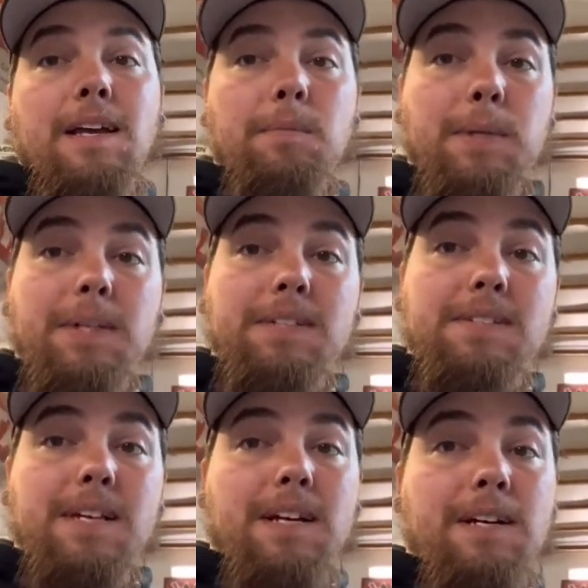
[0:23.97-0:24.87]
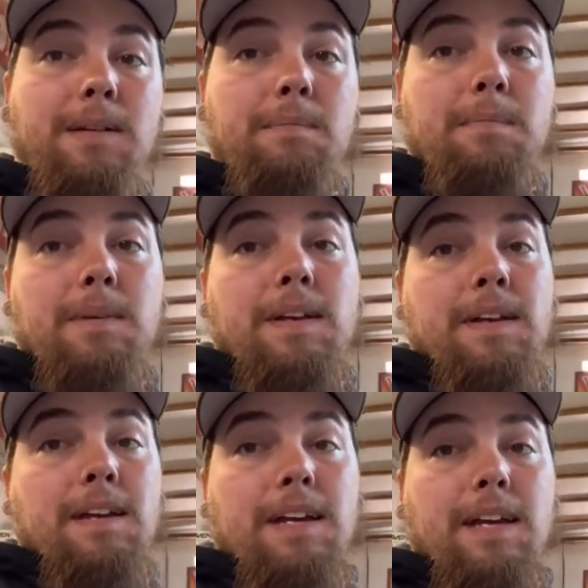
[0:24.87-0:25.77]
and we're going to set it up
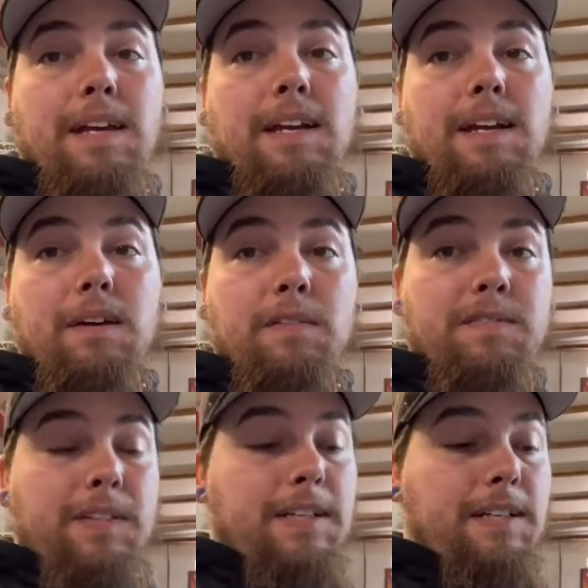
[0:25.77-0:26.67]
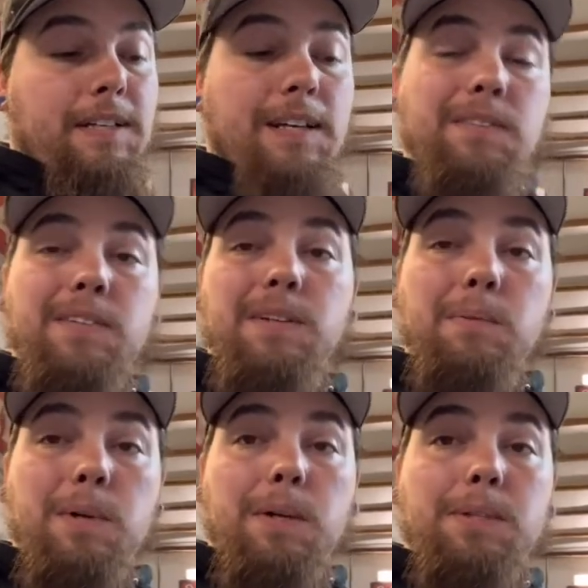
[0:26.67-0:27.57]
and hopefully everything
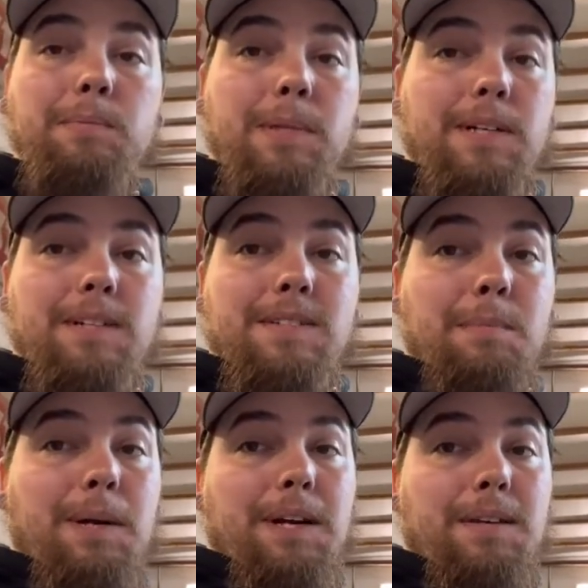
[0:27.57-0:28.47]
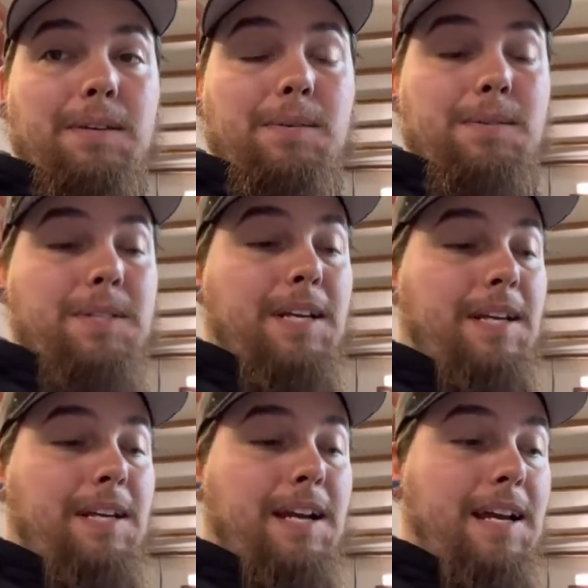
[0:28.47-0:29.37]
works because I bought it used
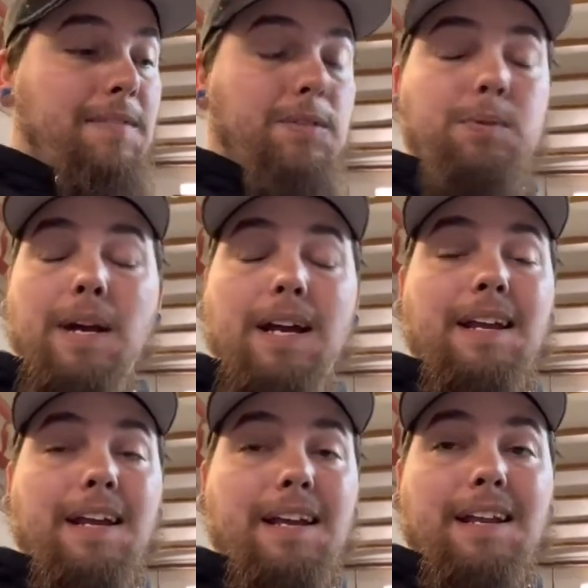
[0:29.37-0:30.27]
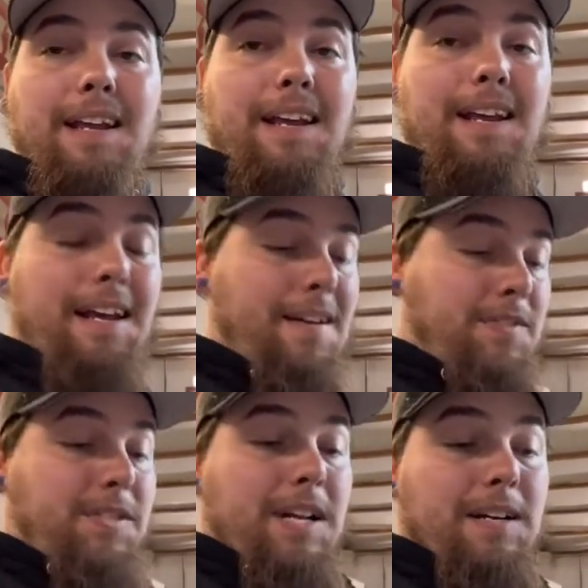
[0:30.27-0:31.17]
and I haven't tried I
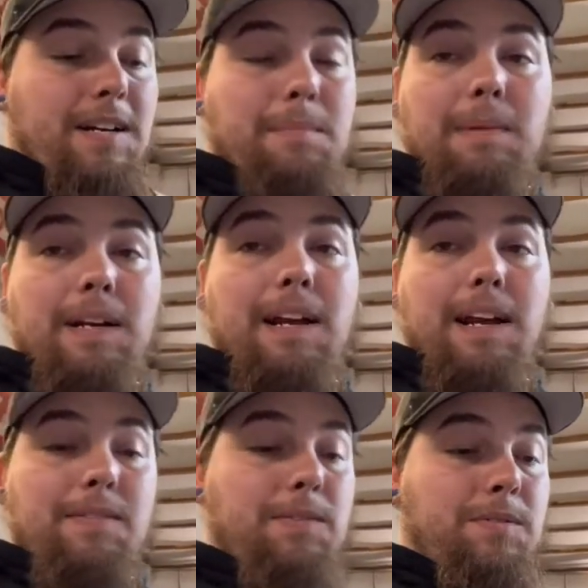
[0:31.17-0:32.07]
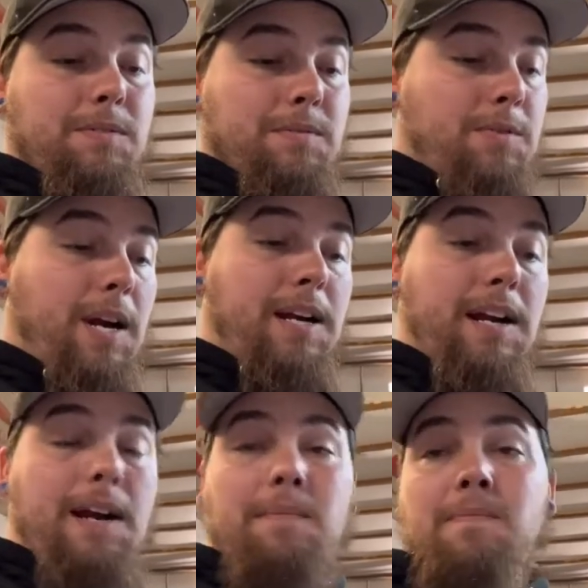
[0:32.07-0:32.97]
haven't set it up and I haven't tried it
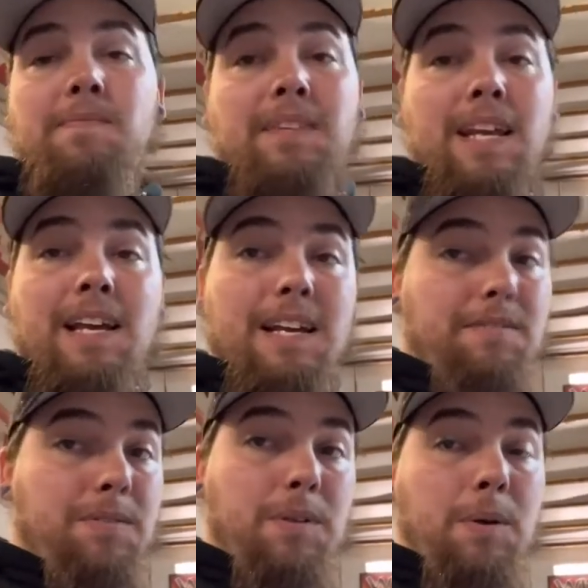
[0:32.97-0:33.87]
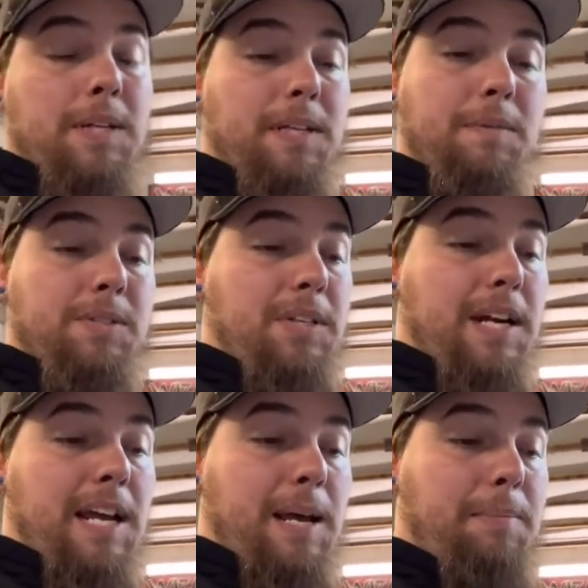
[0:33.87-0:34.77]
out. No idea what's going
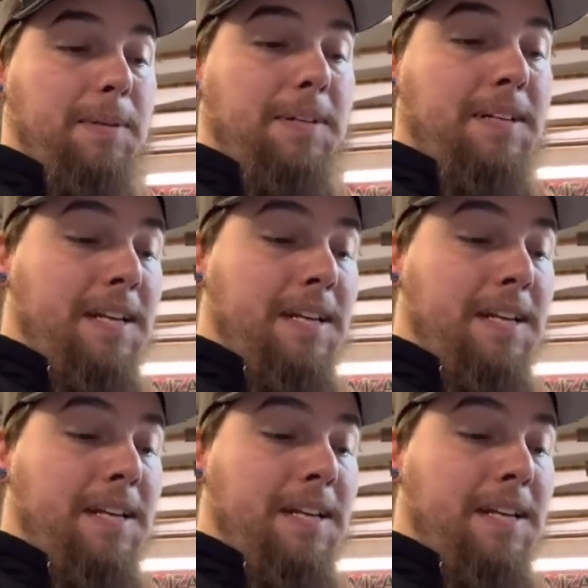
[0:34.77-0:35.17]
to happen.